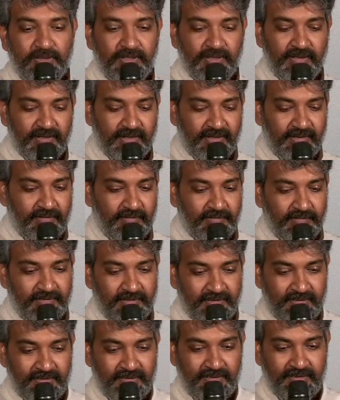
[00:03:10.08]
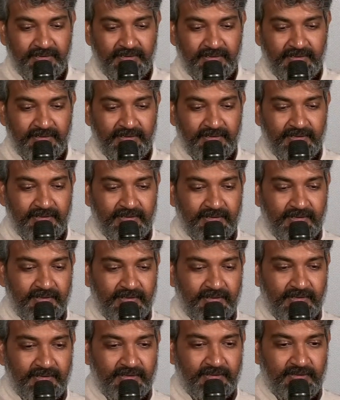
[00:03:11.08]
there. And
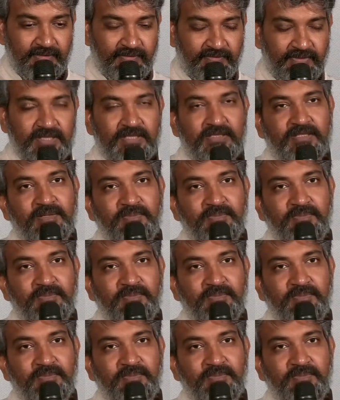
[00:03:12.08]
the first